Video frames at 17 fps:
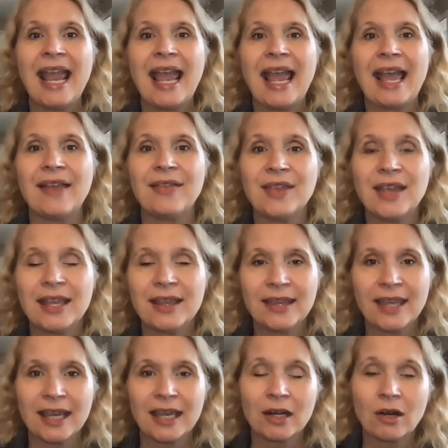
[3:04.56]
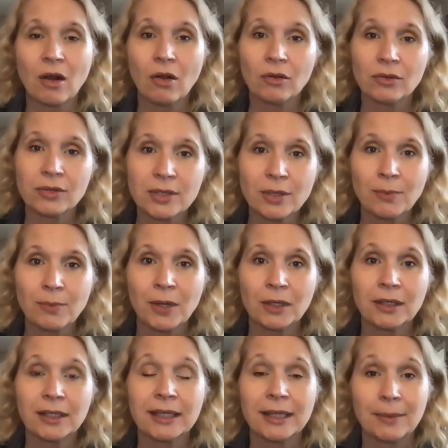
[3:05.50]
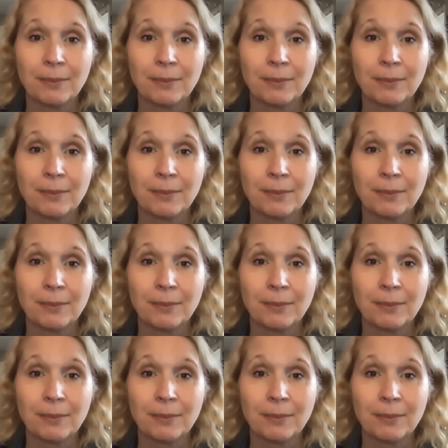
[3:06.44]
And then they can also pull in the